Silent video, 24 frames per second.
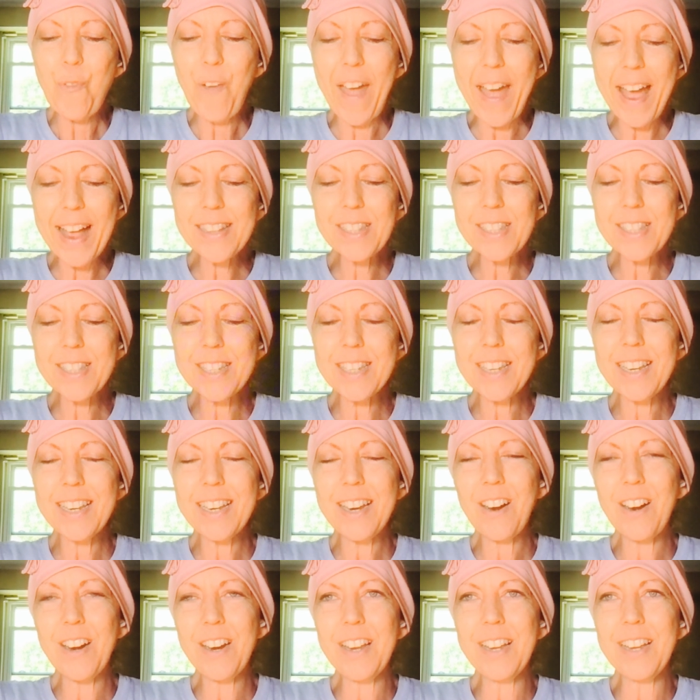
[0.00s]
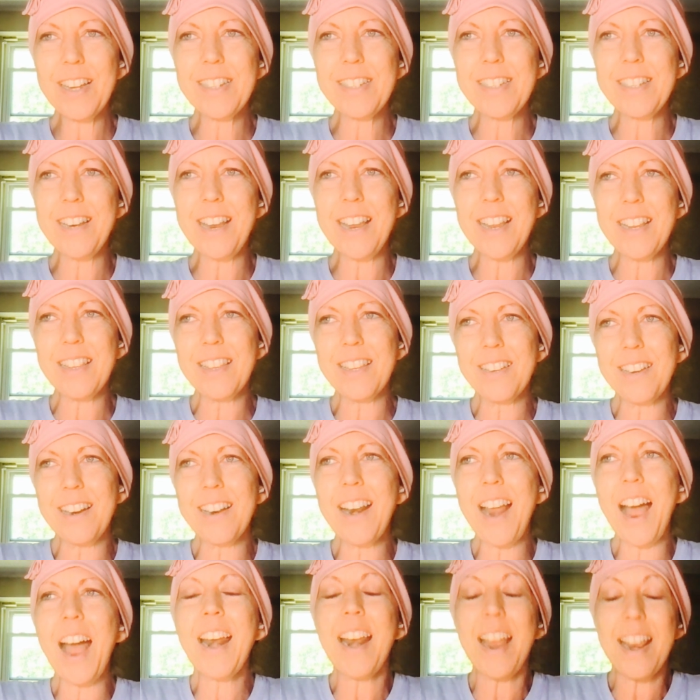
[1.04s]
fats is
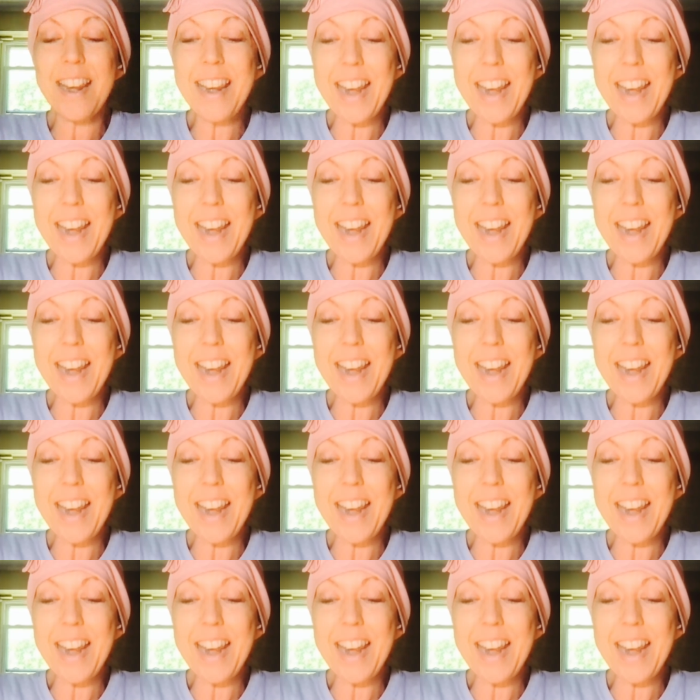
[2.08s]
not